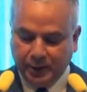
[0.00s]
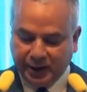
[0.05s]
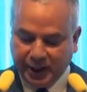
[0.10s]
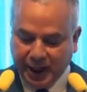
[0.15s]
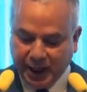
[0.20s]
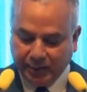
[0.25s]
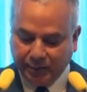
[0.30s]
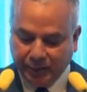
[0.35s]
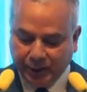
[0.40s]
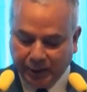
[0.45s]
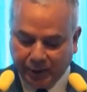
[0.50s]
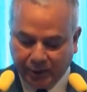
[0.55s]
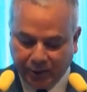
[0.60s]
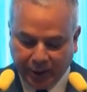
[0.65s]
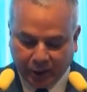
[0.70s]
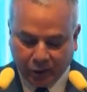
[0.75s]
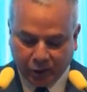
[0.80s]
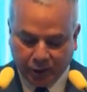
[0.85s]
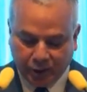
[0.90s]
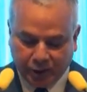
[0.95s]
can be
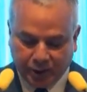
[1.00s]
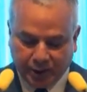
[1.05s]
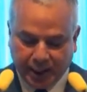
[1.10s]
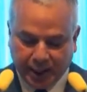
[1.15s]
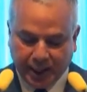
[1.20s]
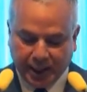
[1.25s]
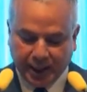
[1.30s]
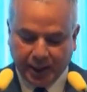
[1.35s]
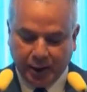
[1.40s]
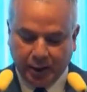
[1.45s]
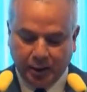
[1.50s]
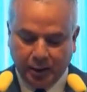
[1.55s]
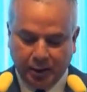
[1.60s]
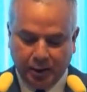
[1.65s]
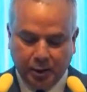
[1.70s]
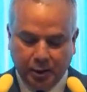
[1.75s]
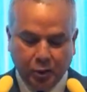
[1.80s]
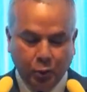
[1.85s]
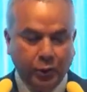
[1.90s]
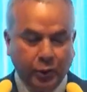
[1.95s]
reconciled
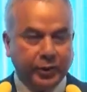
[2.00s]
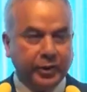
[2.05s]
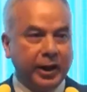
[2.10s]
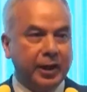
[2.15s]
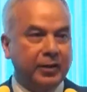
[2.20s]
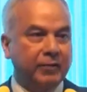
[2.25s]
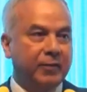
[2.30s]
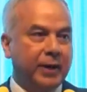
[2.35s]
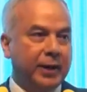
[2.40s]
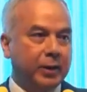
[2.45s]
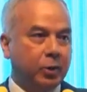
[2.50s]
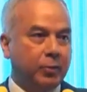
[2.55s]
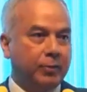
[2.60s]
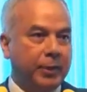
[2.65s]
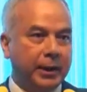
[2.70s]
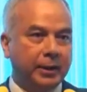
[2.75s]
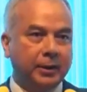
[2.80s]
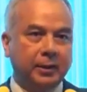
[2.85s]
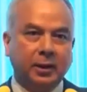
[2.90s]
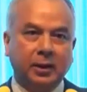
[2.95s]
with
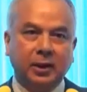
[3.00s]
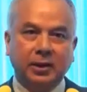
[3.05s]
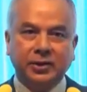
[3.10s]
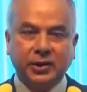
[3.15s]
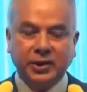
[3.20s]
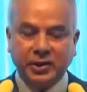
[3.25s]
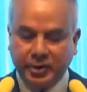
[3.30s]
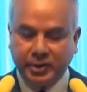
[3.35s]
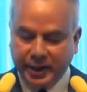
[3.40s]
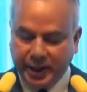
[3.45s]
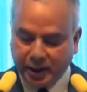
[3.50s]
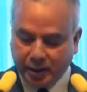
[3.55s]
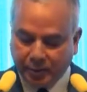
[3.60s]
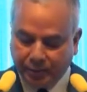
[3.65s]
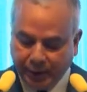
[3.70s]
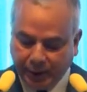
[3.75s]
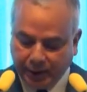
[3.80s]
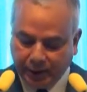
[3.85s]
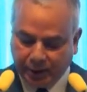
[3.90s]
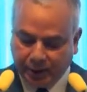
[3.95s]
environmental
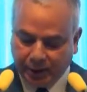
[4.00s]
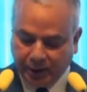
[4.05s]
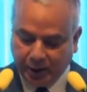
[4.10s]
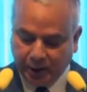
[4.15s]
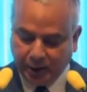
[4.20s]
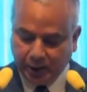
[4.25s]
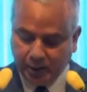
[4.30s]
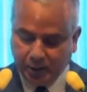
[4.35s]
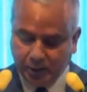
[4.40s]
sustainability